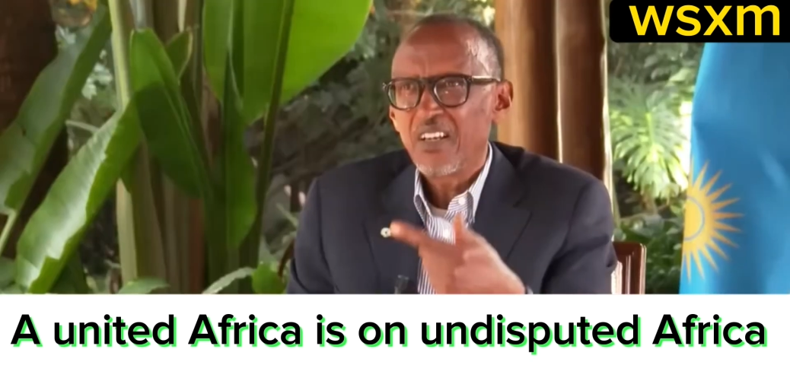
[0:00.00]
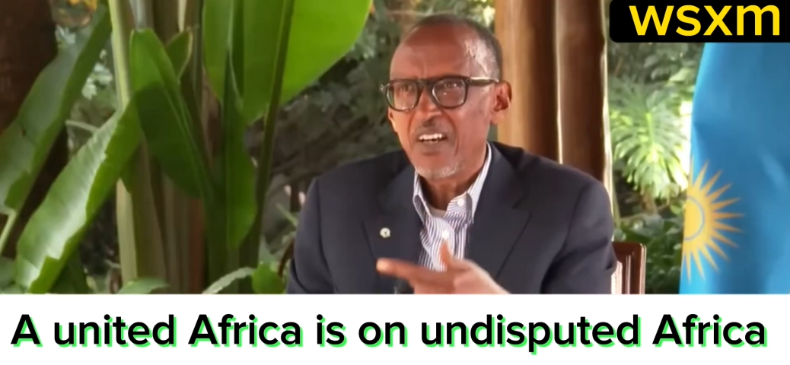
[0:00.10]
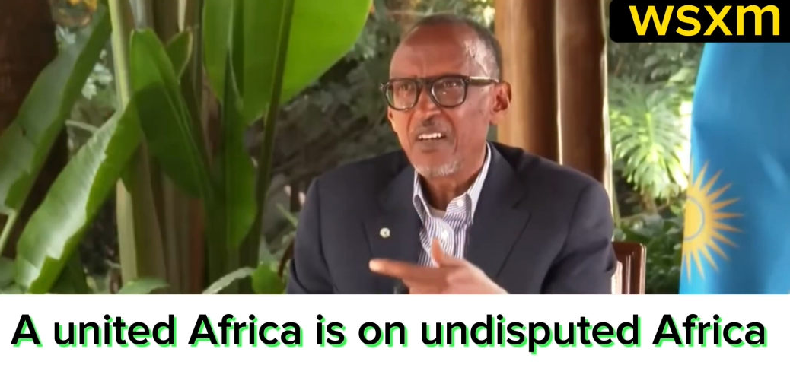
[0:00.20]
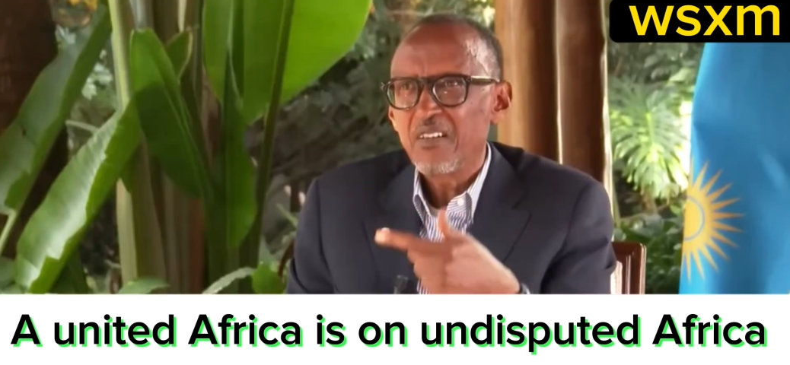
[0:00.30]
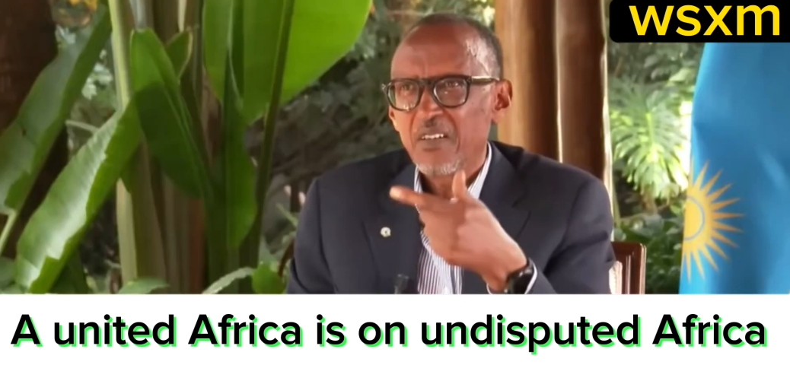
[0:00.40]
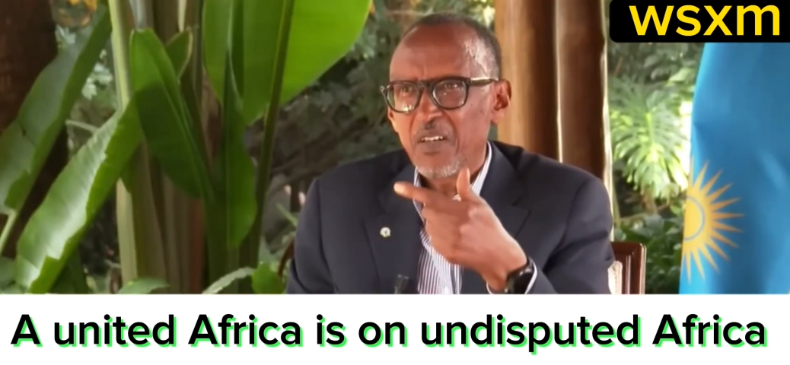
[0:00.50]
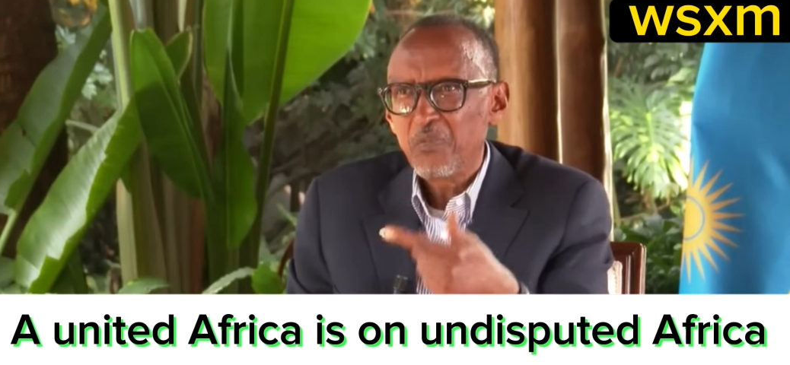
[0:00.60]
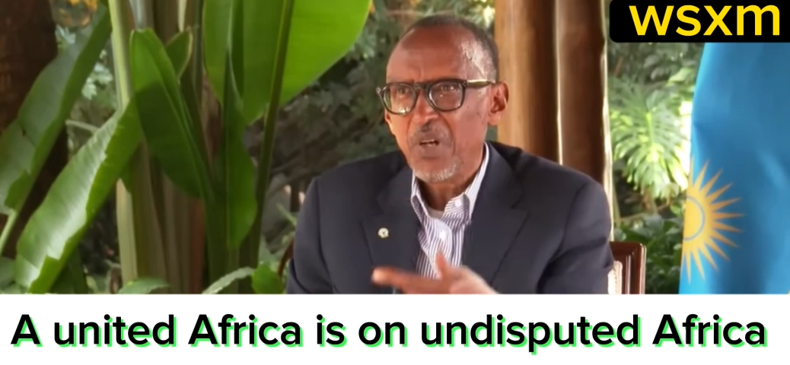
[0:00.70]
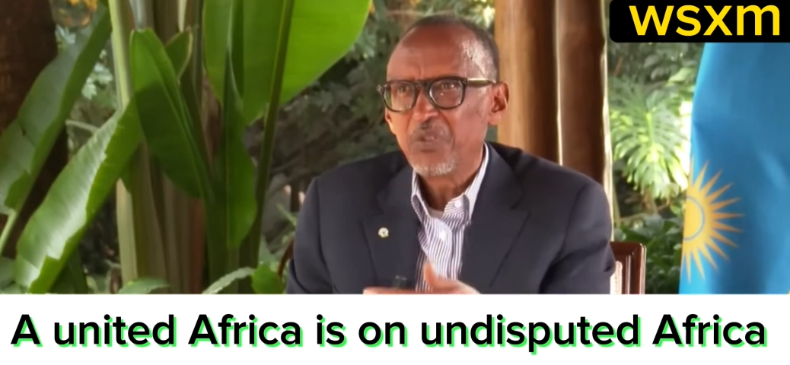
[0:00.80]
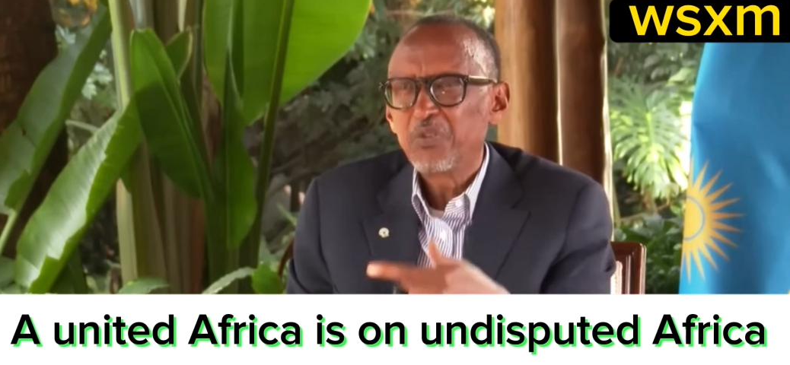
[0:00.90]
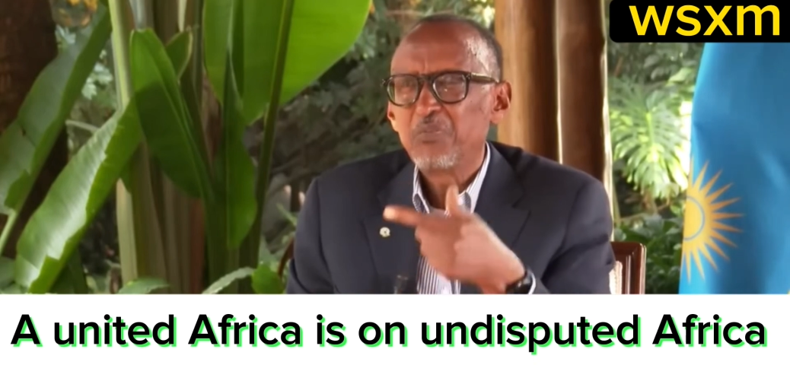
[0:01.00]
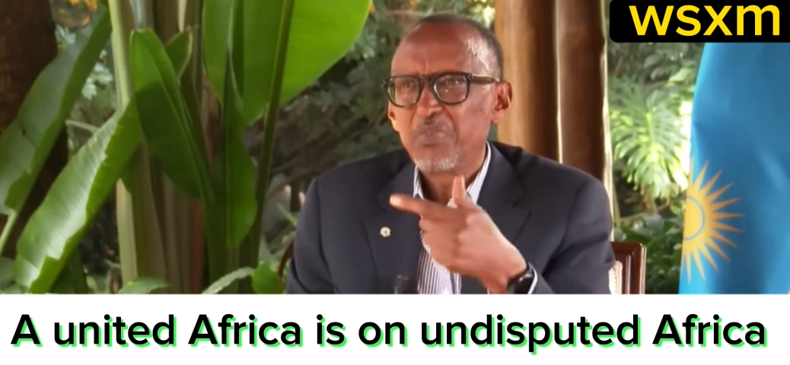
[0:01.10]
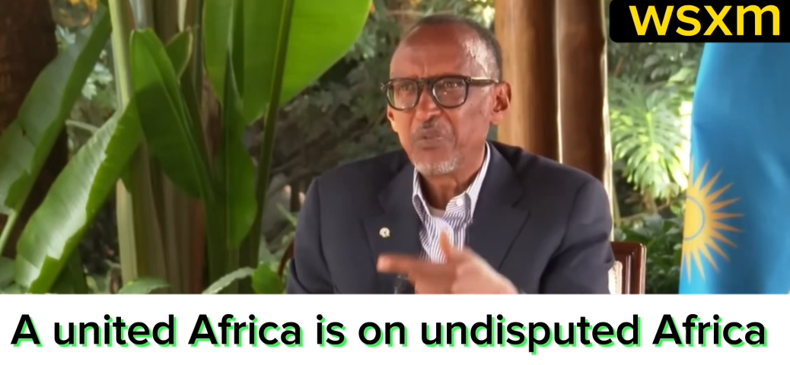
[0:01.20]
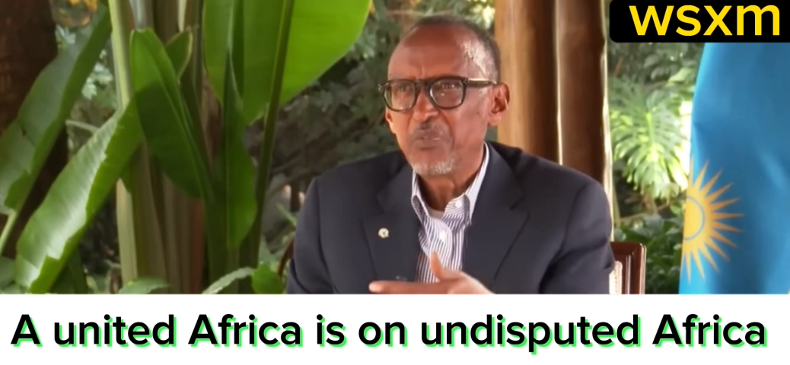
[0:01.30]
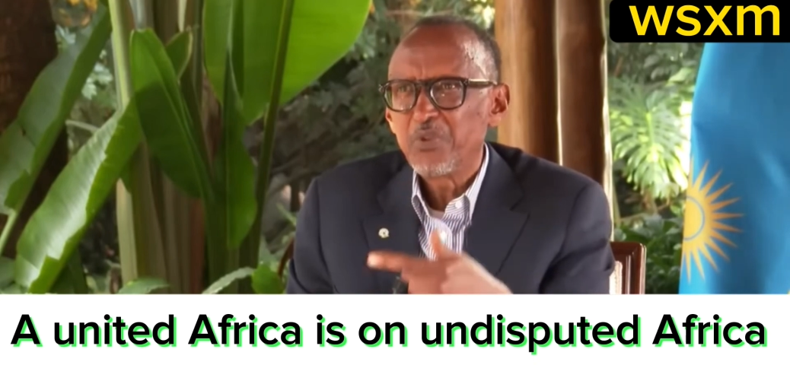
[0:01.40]
are about
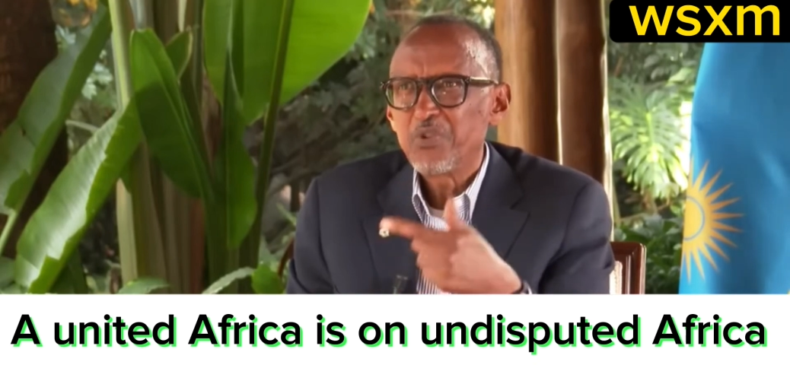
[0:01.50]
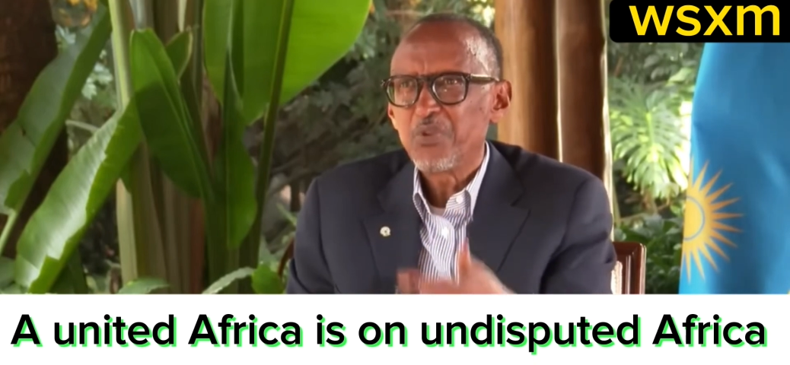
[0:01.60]
people